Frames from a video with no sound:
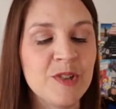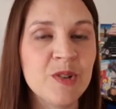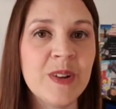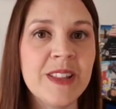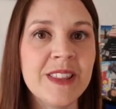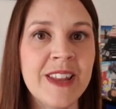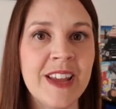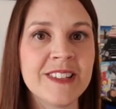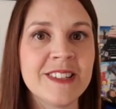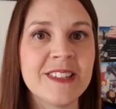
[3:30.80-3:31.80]
doing the
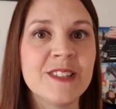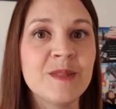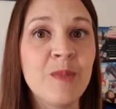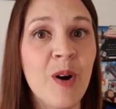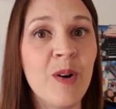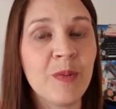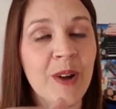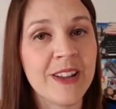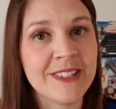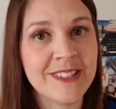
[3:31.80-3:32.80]
next small
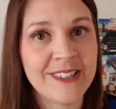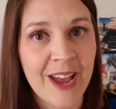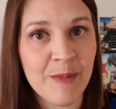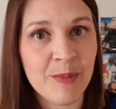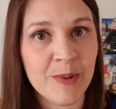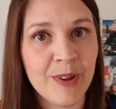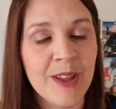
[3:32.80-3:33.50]
right step,